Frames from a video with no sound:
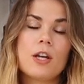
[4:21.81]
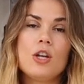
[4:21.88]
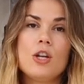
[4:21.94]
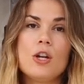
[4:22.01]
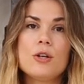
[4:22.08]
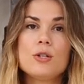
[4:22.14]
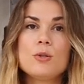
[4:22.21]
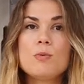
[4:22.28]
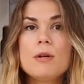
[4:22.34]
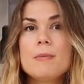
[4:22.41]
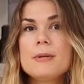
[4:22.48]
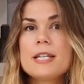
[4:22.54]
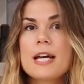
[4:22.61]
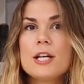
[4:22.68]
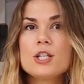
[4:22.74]
you know,
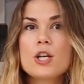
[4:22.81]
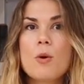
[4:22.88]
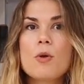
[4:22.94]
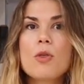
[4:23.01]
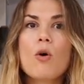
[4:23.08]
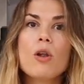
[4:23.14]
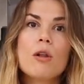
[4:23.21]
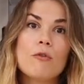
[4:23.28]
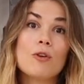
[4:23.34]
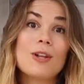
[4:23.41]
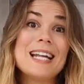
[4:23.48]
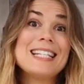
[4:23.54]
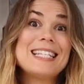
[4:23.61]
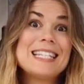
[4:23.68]
sweet potato with olive oil and